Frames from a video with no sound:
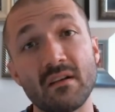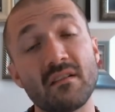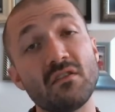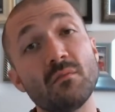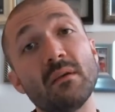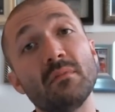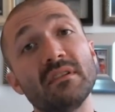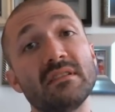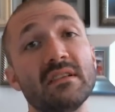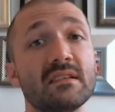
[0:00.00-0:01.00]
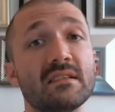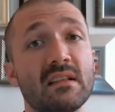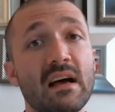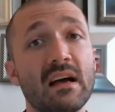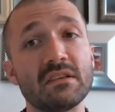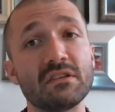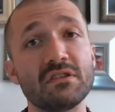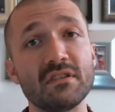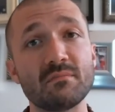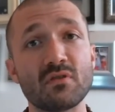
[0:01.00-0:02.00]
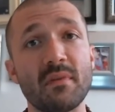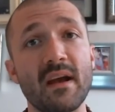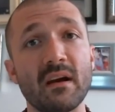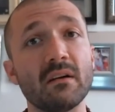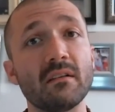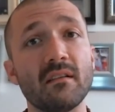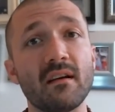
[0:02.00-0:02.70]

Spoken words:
And then you'll be able to see the slides that she's prepared